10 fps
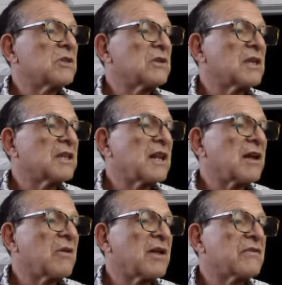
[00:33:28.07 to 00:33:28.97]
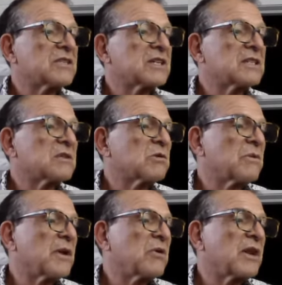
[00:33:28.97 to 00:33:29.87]
Do you think that I will have success
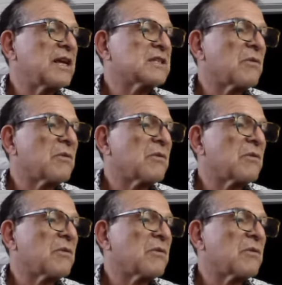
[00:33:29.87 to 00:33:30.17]
with my own eggs?